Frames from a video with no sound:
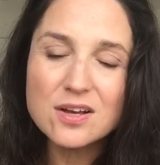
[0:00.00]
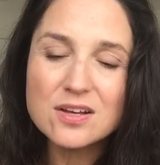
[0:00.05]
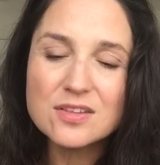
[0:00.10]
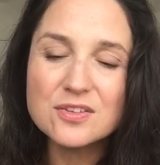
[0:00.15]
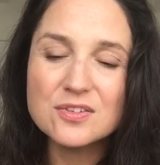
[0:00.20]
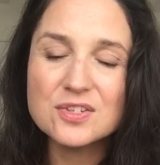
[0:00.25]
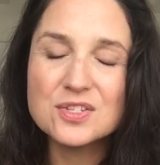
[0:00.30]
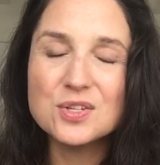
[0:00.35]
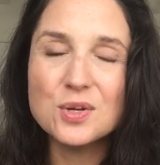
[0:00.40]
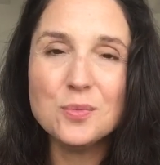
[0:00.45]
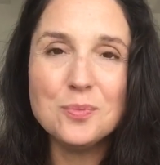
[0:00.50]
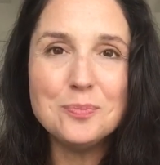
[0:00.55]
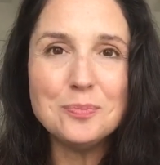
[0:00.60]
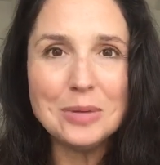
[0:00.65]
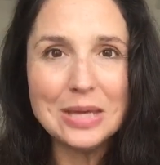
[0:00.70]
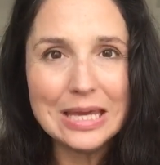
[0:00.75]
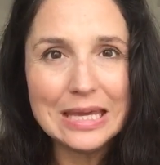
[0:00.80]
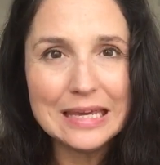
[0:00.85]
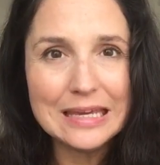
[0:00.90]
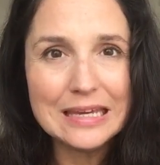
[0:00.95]
They're so
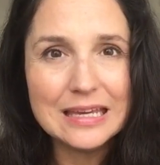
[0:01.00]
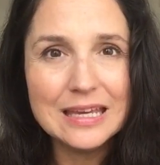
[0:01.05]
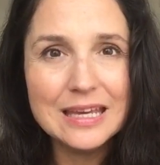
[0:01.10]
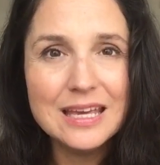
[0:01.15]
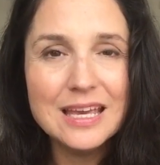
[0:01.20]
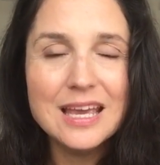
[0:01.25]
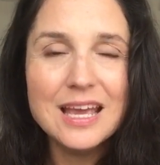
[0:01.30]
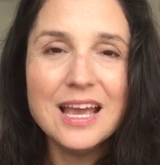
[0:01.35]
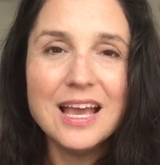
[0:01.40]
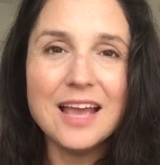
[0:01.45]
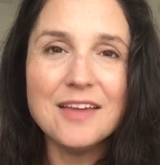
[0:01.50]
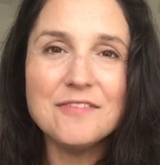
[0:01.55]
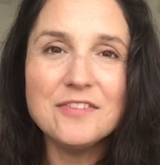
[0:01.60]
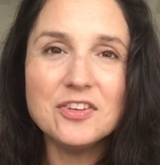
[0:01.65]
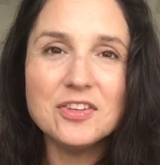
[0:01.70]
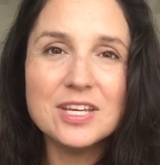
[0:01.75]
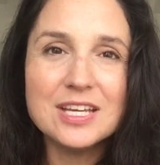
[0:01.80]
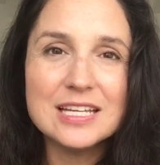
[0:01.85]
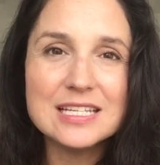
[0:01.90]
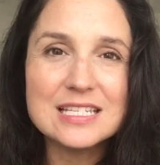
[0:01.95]
big. I feel
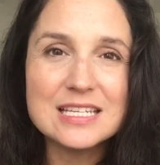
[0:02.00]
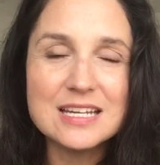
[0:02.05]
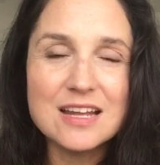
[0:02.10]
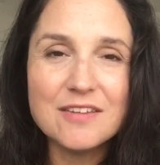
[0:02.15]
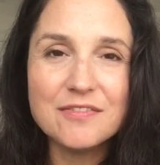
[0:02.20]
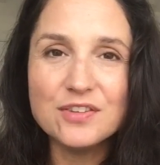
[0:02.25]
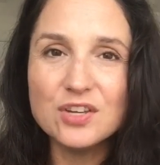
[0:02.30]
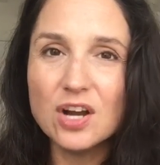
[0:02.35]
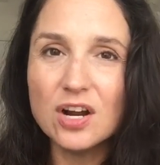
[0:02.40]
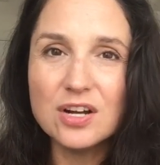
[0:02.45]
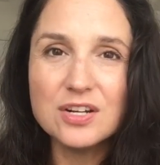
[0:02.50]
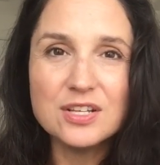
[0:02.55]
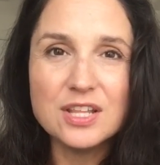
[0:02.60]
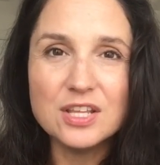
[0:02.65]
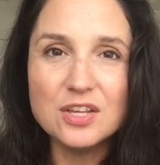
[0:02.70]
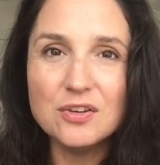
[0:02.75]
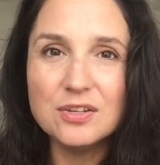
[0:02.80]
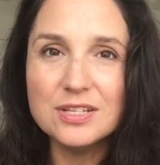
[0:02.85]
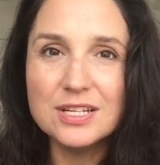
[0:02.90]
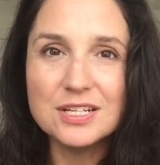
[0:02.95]
like it's enough yarn that you
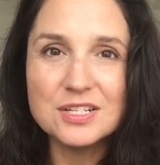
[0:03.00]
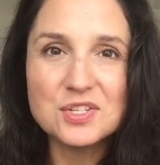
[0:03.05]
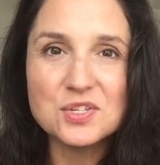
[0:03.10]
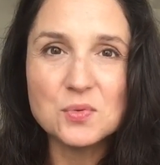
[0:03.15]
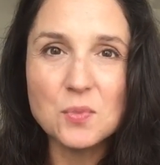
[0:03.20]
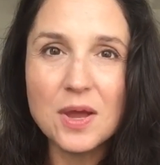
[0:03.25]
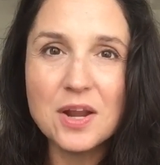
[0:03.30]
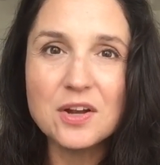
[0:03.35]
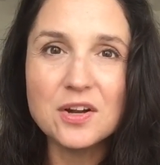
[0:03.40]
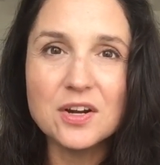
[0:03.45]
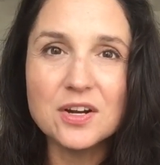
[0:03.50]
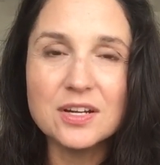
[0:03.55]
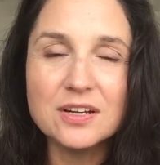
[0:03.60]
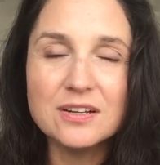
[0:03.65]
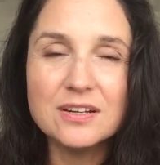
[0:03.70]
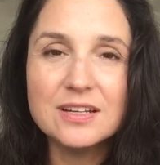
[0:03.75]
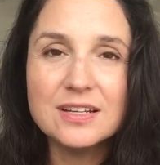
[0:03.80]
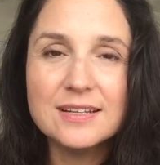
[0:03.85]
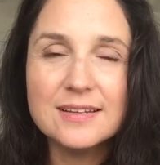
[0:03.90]
can knit a sweater. And